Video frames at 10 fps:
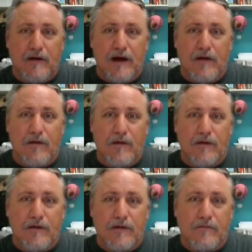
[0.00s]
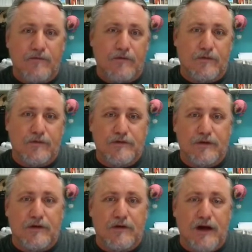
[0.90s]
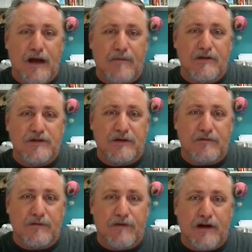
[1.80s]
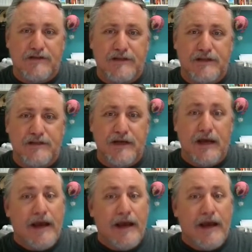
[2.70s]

Now, you can, for 200 diamonds, you can refresh this.